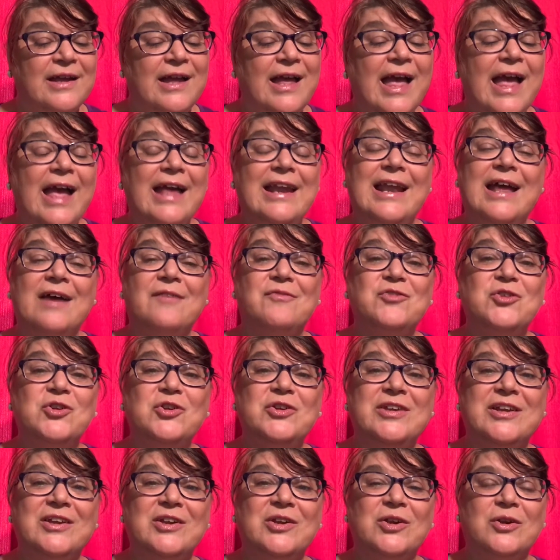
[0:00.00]
And after
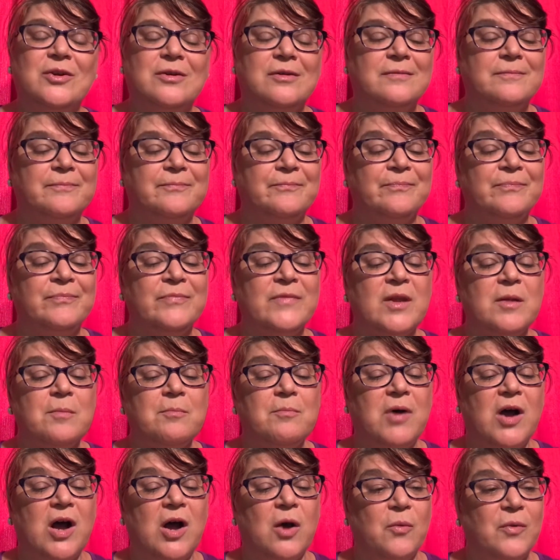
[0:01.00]
dinner,
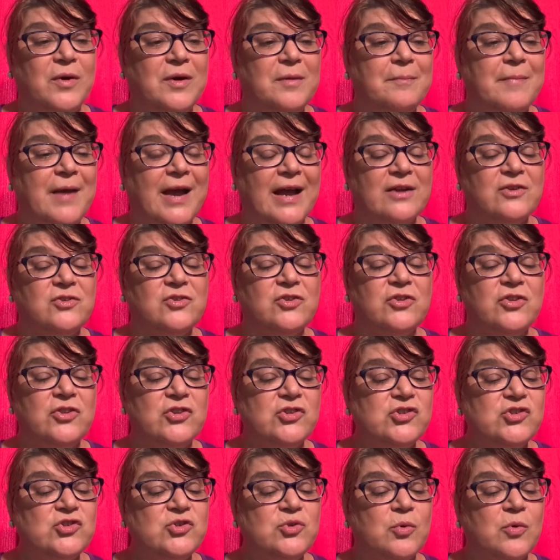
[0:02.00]
Pa went back to the
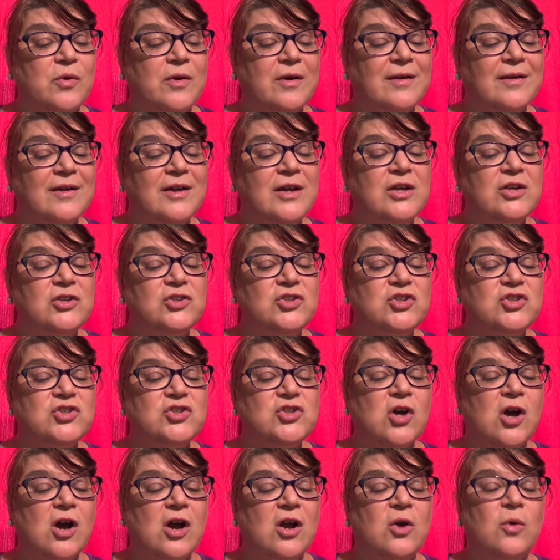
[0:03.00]
store to
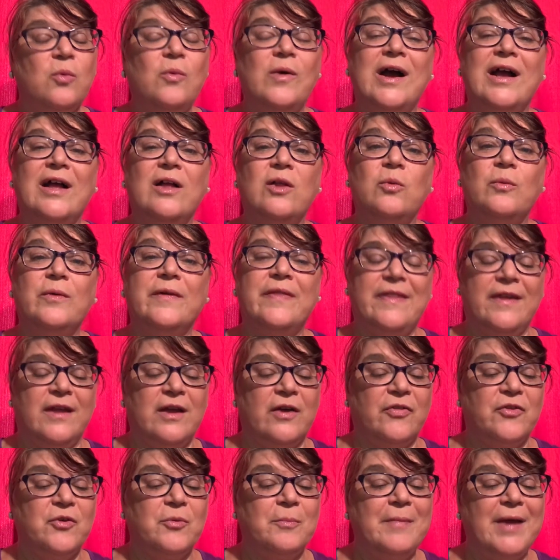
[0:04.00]
talk a while with the
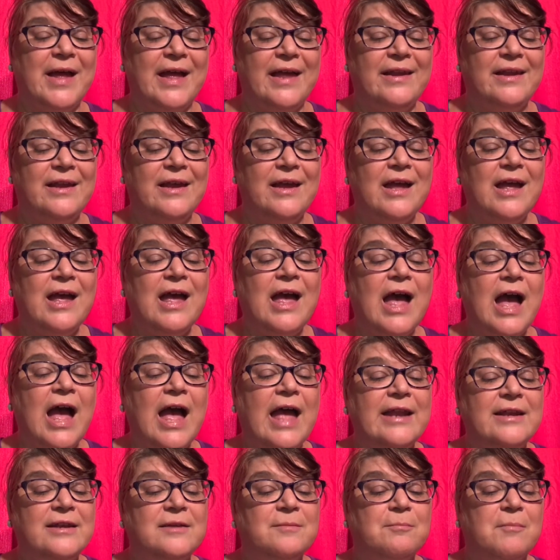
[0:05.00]
other men,
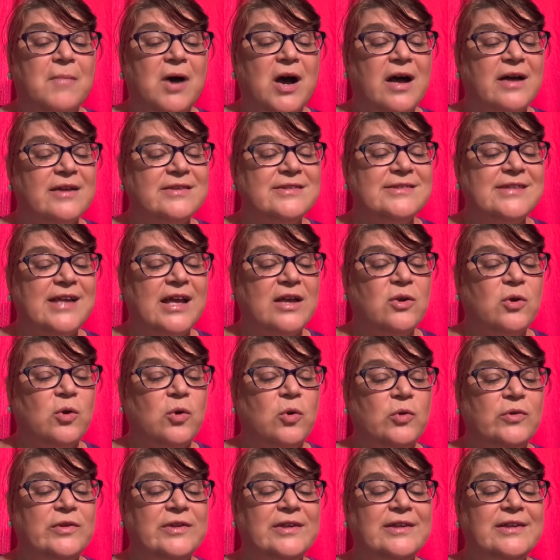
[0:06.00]
and Ma sat
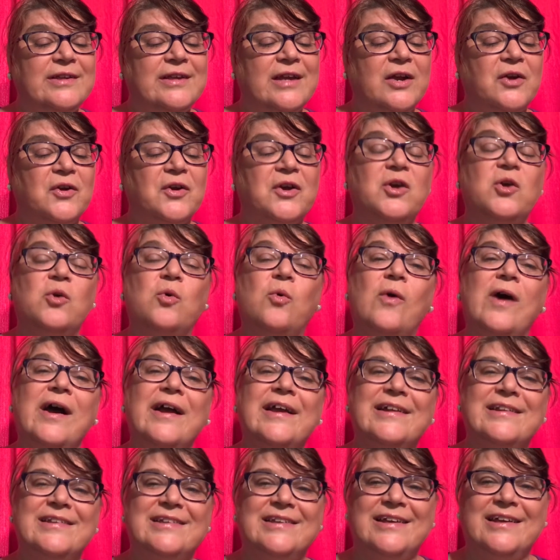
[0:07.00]
holding Carrie
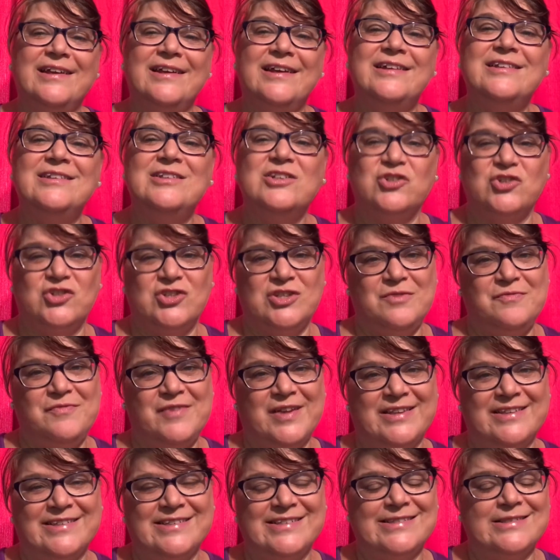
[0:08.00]
quietly until she
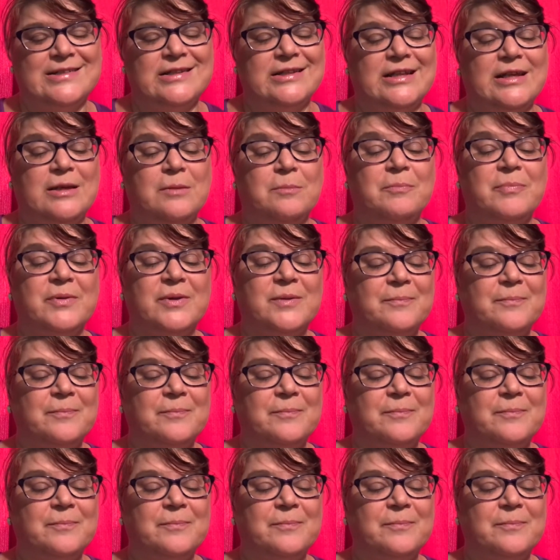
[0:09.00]
fell asleep.